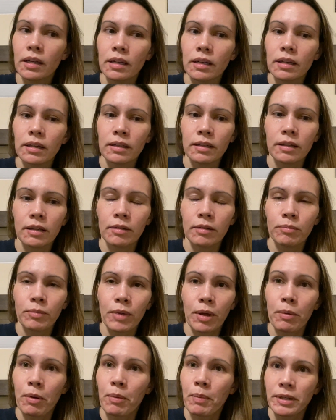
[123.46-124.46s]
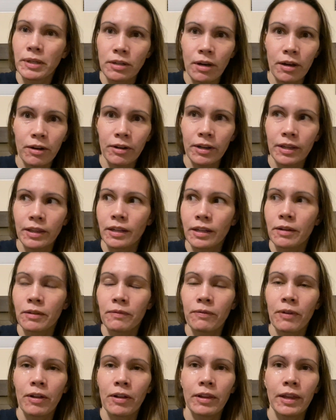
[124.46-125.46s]
about my daughter, and then it
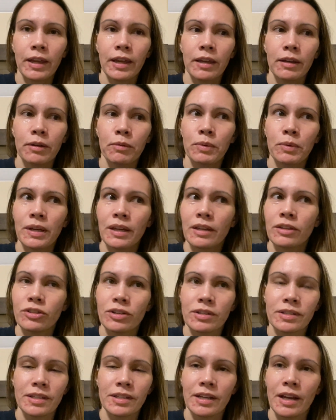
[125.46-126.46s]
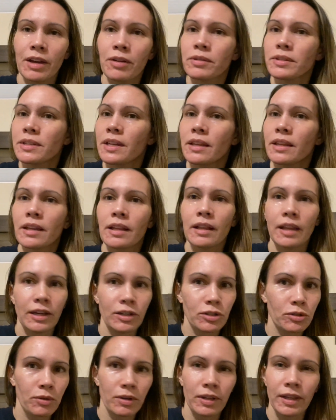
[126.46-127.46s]
felt like we had just announced, and then like
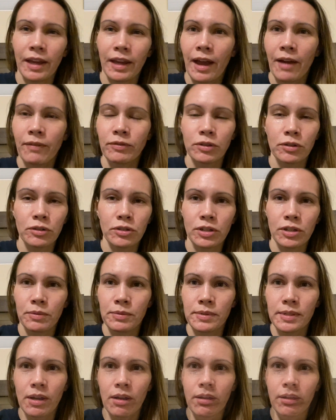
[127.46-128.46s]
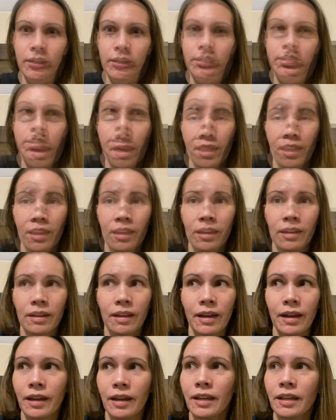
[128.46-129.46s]
shortly after she was gone. And
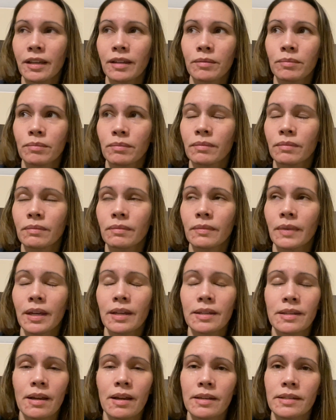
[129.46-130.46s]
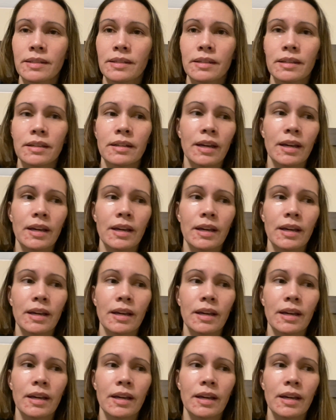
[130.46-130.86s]
I am exhausted.